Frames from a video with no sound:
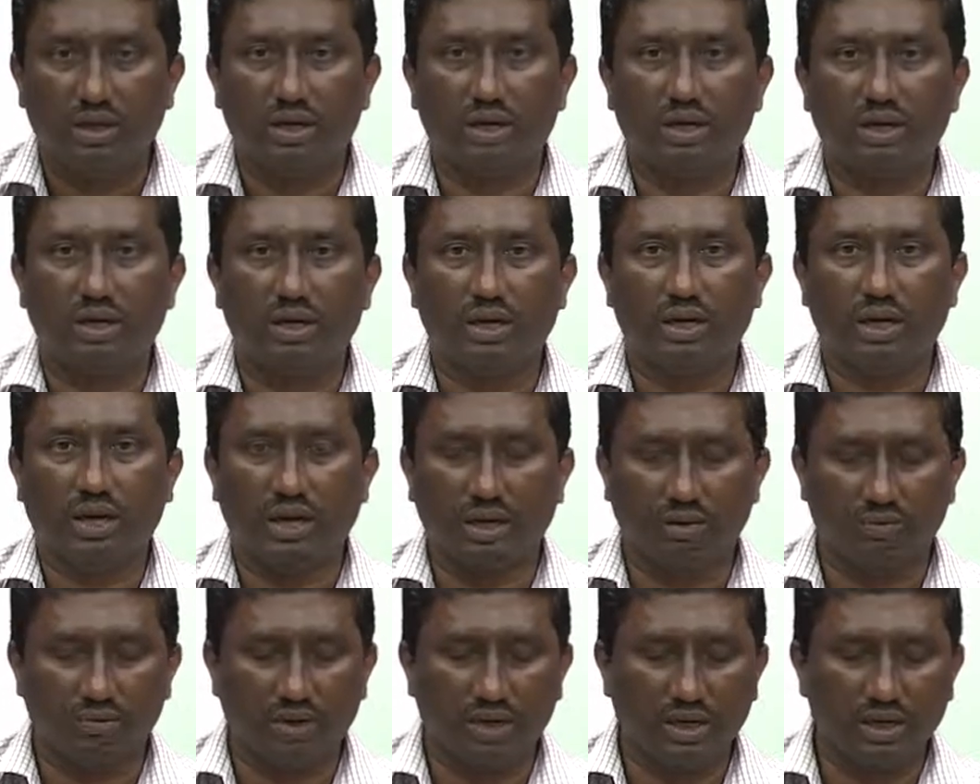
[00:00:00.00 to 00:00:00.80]

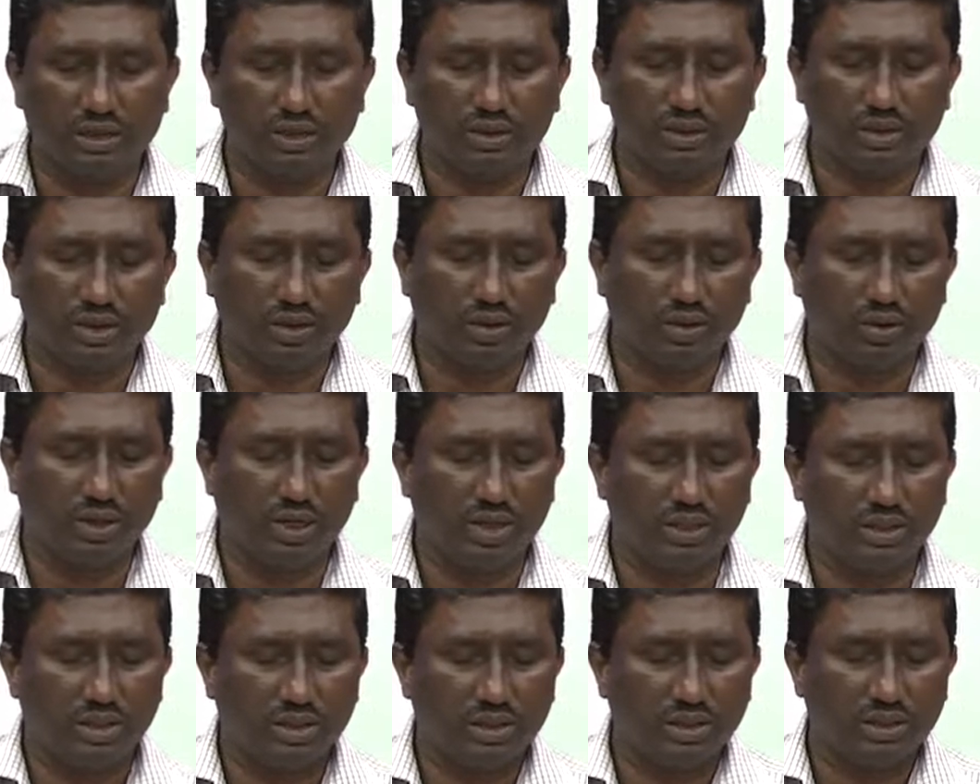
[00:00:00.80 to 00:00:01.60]
at various
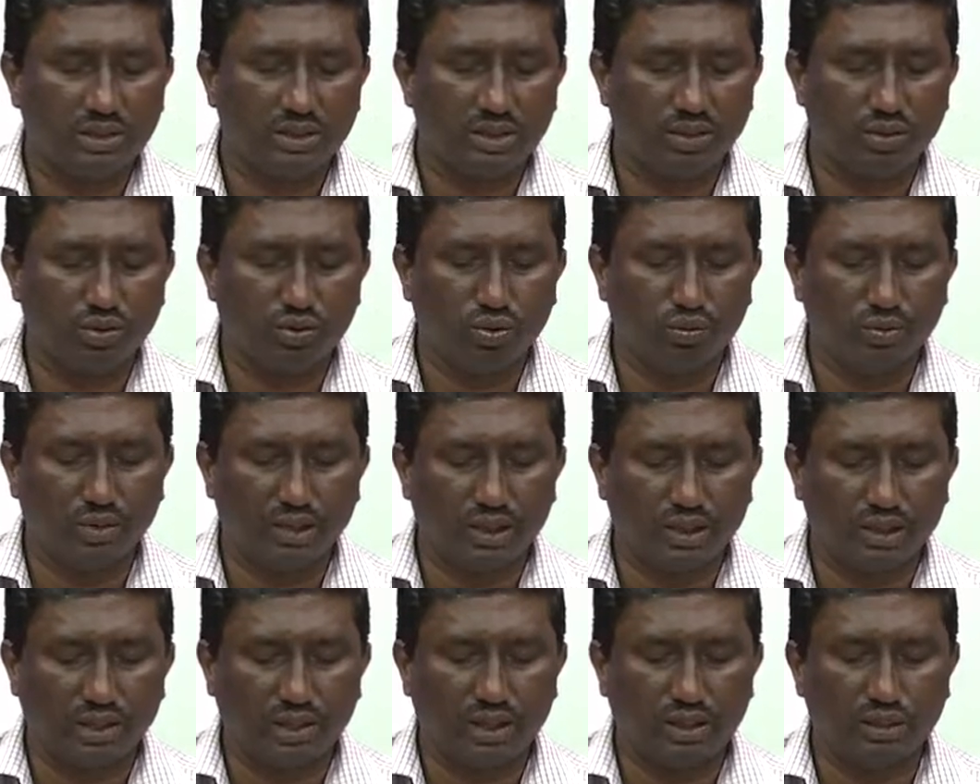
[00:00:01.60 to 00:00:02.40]
locations. It could be
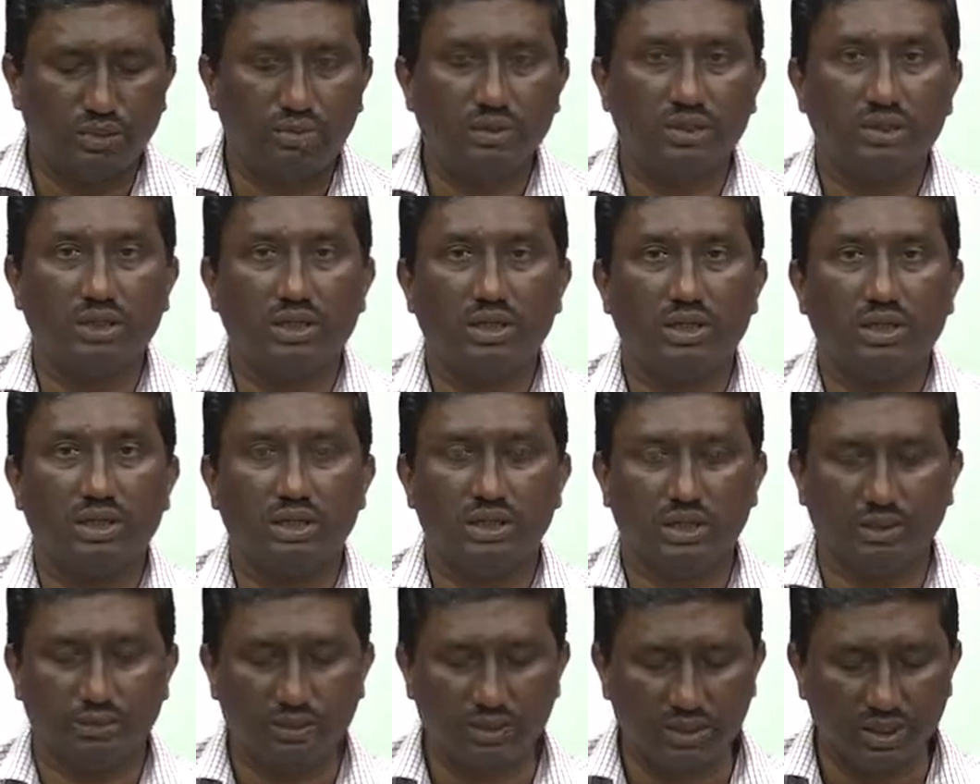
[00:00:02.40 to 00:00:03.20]
a transmission
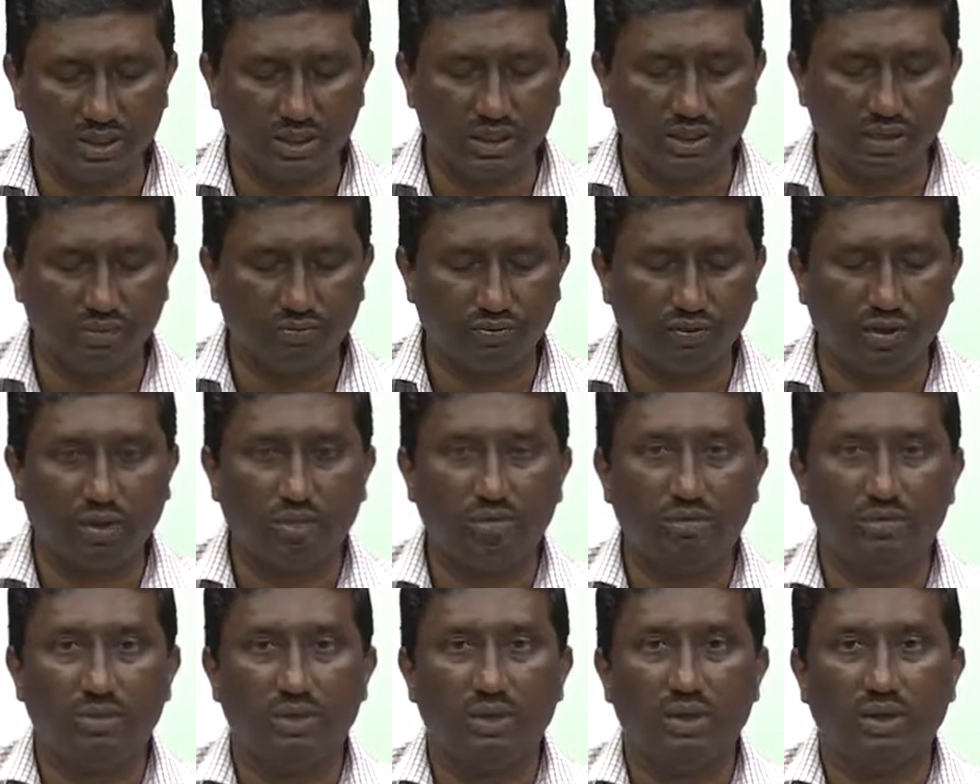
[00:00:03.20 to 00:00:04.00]
substation
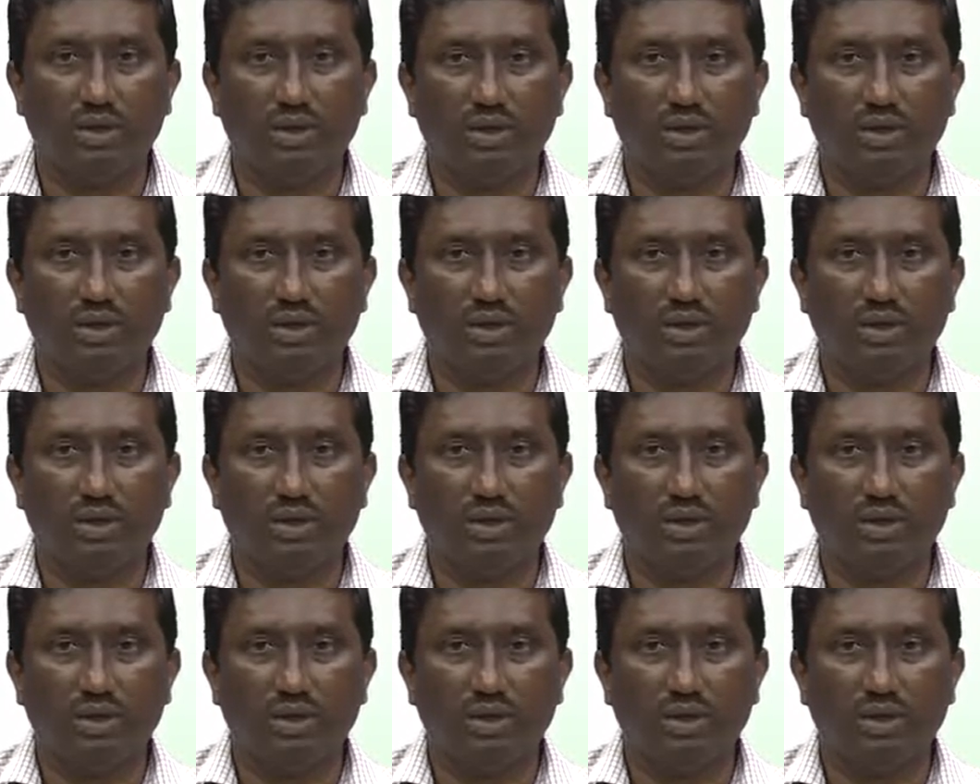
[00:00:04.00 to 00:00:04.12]
from